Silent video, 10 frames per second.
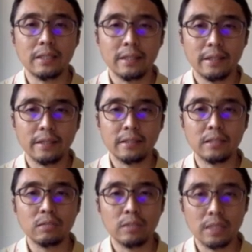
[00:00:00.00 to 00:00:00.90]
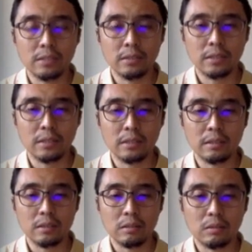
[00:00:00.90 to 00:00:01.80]
and then you illustrate
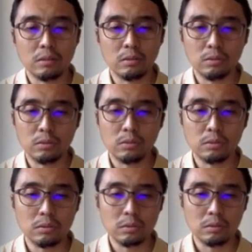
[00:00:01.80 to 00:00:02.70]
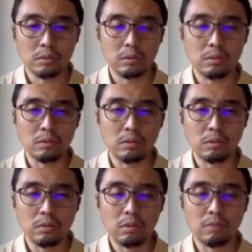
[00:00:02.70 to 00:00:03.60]
the control
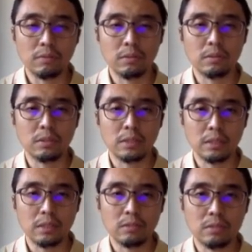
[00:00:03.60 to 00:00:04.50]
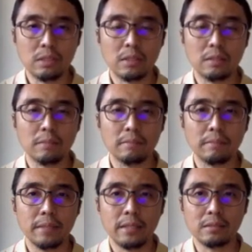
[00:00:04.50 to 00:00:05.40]
of your circuit using
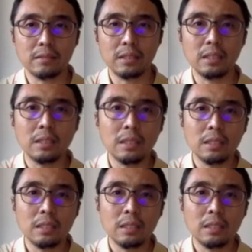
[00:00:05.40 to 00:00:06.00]
PLC,